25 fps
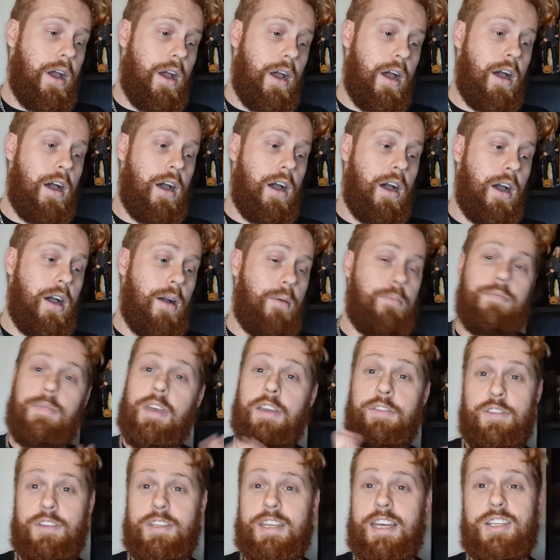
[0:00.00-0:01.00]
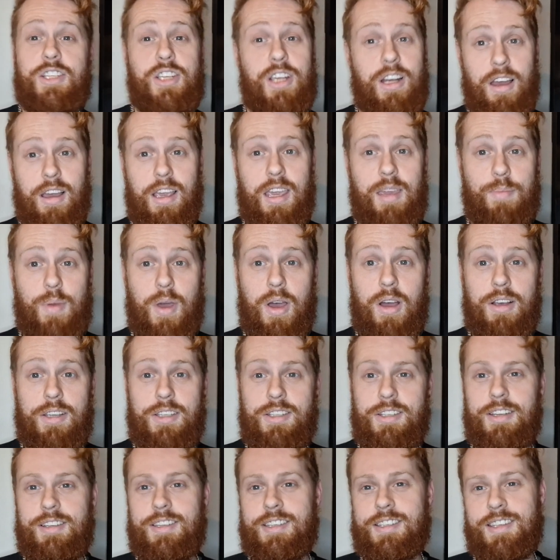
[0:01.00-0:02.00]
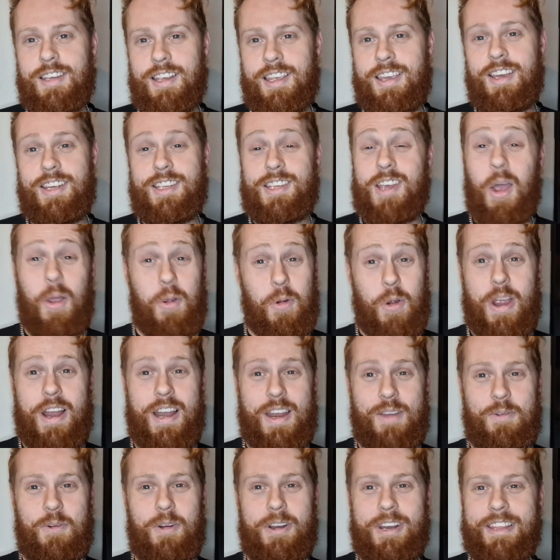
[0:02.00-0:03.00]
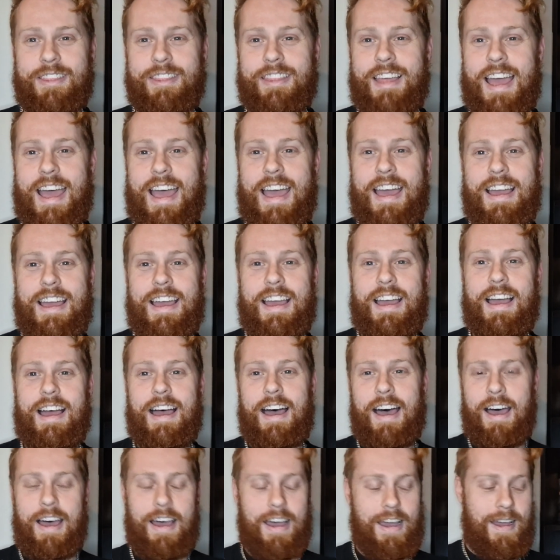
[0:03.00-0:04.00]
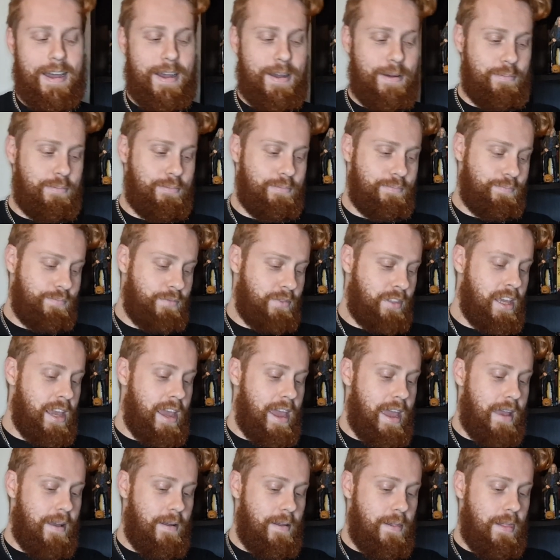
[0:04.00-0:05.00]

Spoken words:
If you did, you lucky bastards, because I really wanted that. Yeah.